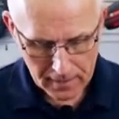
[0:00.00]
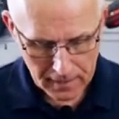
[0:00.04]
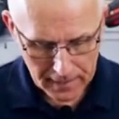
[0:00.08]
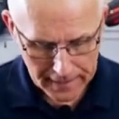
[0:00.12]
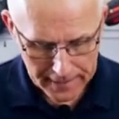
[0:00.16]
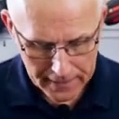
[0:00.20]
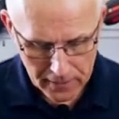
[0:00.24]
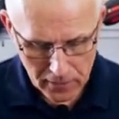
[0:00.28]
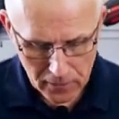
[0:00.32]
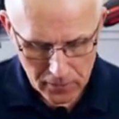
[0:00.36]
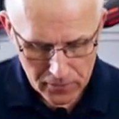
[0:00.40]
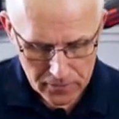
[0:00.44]

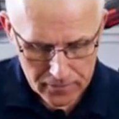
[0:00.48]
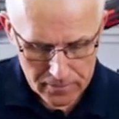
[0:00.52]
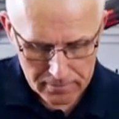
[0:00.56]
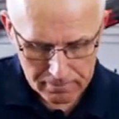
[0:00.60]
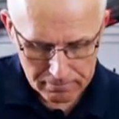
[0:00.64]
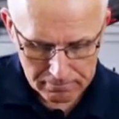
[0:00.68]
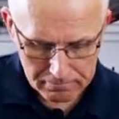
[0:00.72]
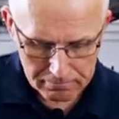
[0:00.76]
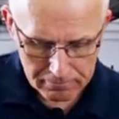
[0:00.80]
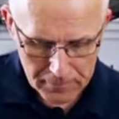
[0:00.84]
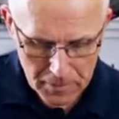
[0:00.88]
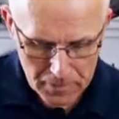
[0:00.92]
Click on,
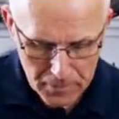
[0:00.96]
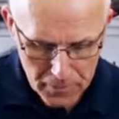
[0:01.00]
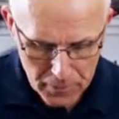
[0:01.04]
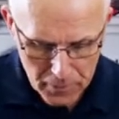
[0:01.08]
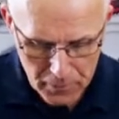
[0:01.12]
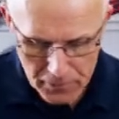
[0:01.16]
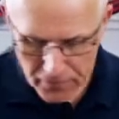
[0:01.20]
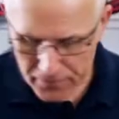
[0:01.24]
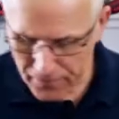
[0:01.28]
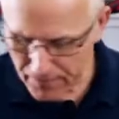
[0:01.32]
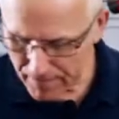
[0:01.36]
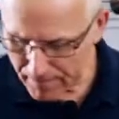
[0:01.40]

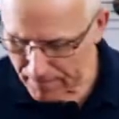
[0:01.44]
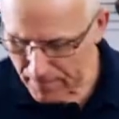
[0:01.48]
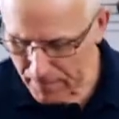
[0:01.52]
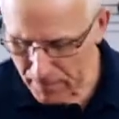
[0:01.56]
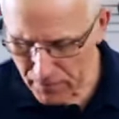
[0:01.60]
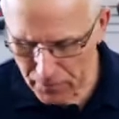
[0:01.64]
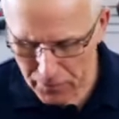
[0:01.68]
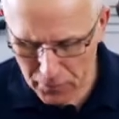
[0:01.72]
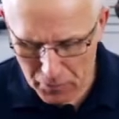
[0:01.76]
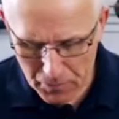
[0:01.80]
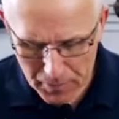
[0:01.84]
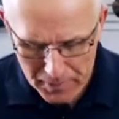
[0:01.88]
remove,
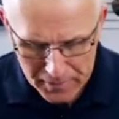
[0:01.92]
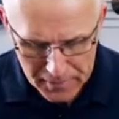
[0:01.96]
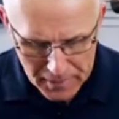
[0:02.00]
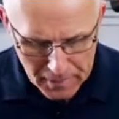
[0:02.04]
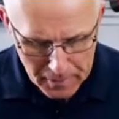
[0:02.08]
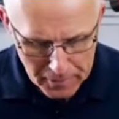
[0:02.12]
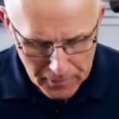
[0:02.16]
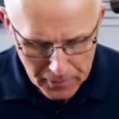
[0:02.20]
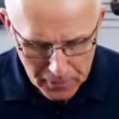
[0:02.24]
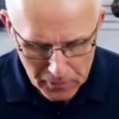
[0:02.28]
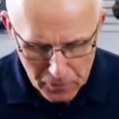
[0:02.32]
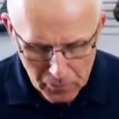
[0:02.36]
super
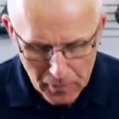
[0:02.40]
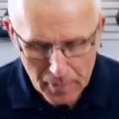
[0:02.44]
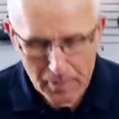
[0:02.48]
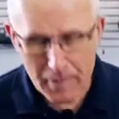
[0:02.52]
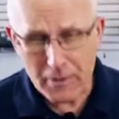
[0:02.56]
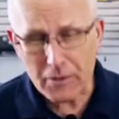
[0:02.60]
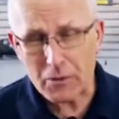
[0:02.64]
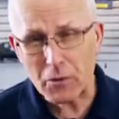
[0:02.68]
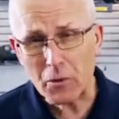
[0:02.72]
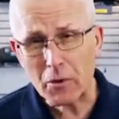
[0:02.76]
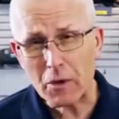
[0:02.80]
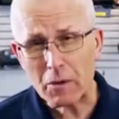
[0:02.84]
simple.
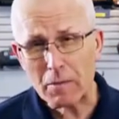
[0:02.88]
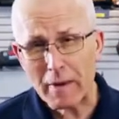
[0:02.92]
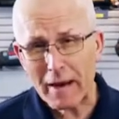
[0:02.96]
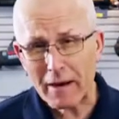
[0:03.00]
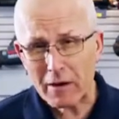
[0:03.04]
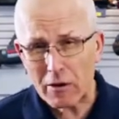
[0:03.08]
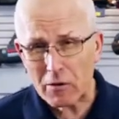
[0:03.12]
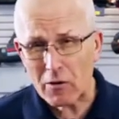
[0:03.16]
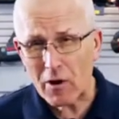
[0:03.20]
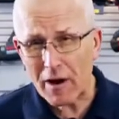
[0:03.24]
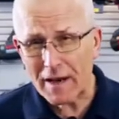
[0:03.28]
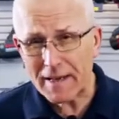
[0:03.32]
When we're talking
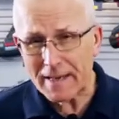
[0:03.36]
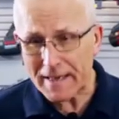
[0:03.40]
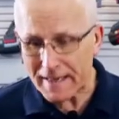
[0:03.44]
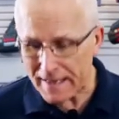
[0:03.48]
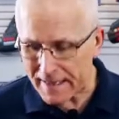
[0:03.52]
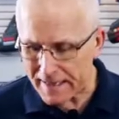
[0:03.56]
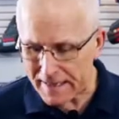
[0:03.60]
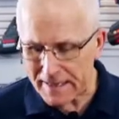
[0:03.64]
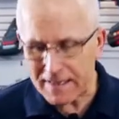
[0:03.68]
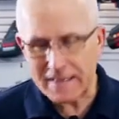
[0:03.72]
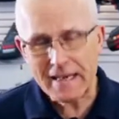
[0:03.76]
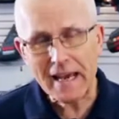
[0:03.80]
about
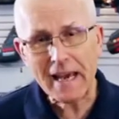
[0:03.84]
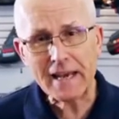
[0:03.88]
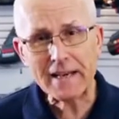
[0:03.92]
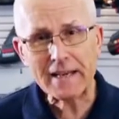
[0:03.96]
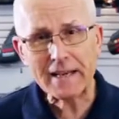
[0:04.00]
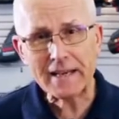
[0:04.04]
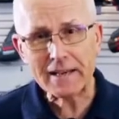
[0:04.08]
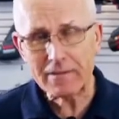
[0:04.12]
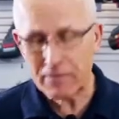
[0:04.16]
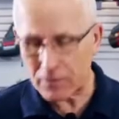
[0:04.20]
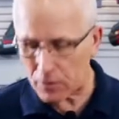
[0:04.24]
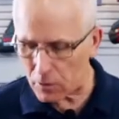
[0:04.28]
grinding and
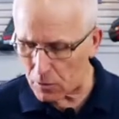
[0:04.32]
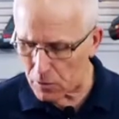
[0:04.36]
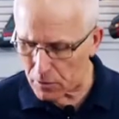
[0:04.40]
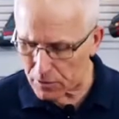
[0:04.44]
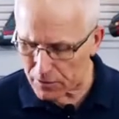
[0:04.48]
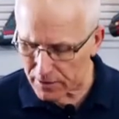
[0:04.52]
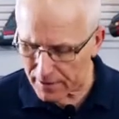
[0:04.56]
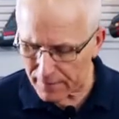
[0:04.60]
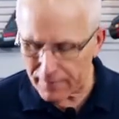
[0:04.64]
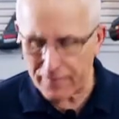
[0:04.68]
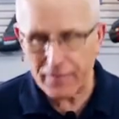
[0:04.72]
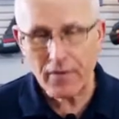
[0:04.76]
sanding, of
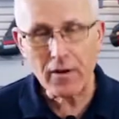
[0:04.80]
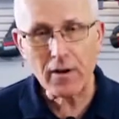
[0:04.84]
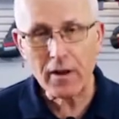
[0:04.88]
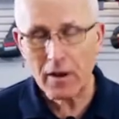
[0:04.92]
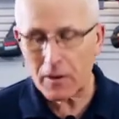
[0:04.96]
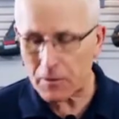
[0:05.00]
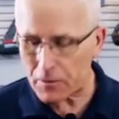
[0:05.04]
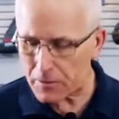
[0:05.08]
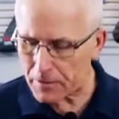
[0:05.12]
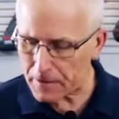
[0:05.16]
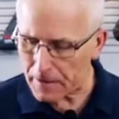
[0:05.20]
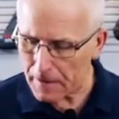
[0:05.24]
course, it
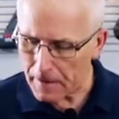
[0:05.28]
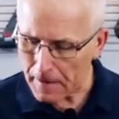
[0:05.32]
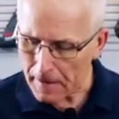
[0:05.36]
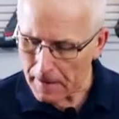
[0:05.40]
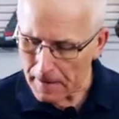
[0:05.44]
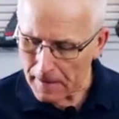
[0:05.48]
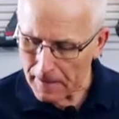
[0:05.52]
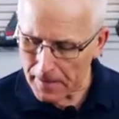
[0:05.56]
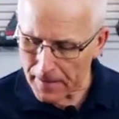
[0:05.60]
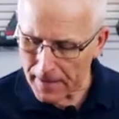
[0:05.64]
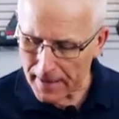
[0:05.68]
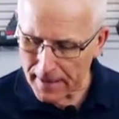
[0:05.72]
follows
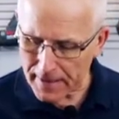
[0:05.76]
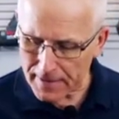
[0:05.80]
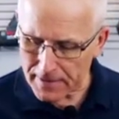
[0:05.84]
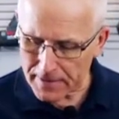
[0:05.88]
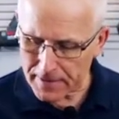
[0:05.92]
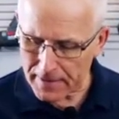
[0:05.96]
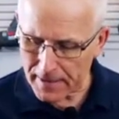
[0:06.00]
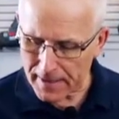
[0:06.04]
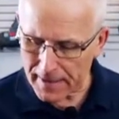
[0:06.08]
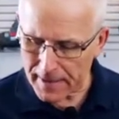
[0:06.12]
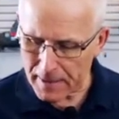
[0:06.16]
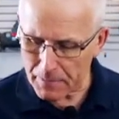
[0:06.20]

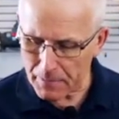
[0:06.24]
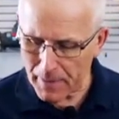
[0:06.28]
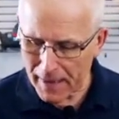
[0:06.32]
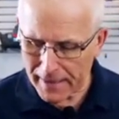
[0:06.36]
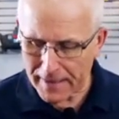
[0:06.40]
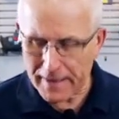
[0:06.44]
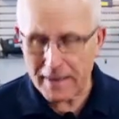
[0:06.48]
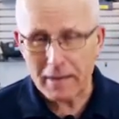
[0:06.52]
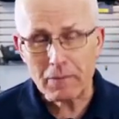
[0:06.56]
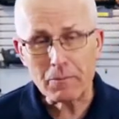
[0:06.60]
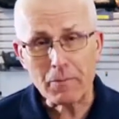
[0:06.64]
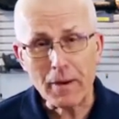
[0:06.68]
that a
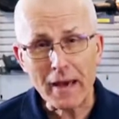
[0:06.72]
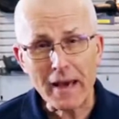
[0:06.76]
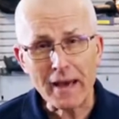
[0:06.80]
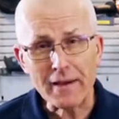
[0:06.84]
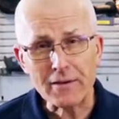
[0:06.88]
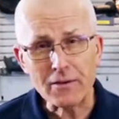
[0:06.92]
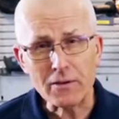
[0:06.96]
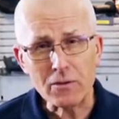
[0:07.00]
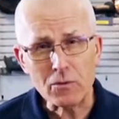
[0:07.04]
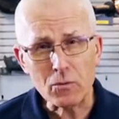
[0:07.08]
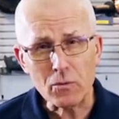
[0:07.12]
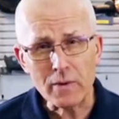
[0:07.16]
backing
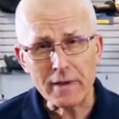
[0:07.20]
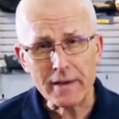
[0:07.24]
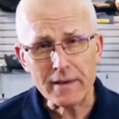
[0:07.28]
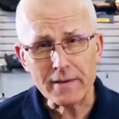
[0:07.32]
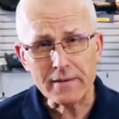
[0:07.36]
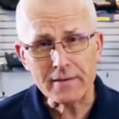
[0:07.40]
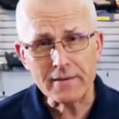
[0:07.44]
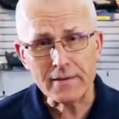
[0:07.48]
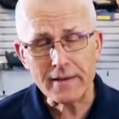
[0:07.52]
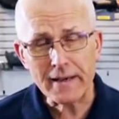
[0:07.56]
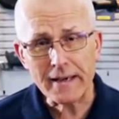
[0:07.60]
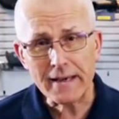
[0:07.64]
pad
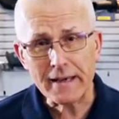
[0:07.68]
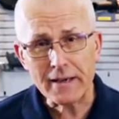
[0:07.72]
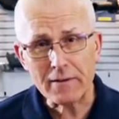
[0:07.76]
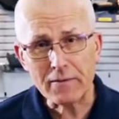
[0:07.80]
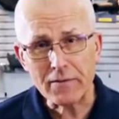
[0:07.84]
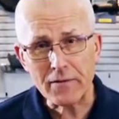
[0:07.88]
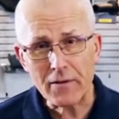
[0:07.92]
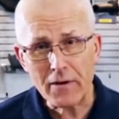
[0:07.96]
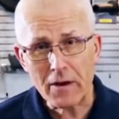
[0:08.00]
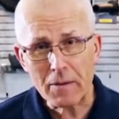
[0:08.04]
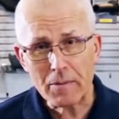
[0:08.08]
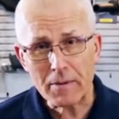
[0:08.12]
with a
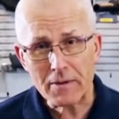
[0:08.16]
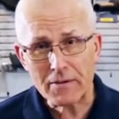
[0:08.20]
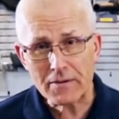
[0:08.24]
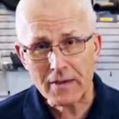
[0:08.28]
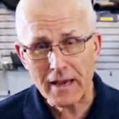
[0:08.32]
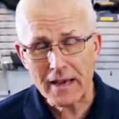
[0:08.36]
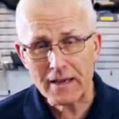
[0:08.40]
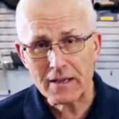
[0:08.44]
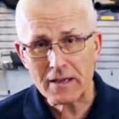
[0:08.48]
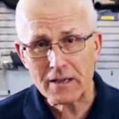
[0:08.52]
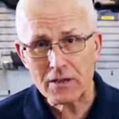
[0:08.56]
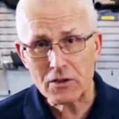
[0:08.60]
fiber
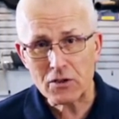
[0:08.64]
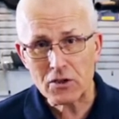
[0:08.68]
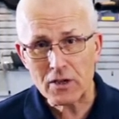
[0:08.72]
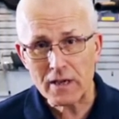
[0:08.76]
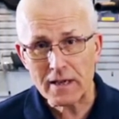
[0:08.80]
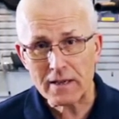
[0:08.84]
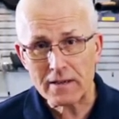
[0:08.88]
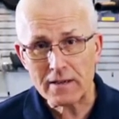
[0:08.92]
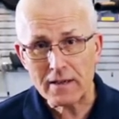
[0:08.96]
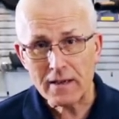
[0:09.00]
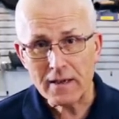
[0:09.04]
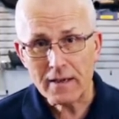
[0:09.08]
sanding
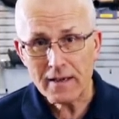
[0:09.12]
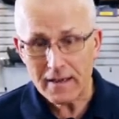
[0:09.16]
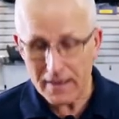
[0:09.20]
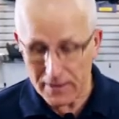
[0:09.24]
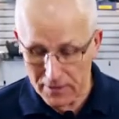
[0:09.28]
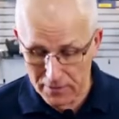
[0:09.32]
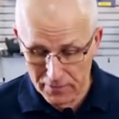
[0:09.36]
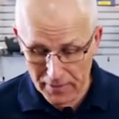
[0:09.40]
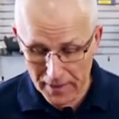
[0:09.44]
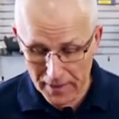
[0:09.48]
sheet is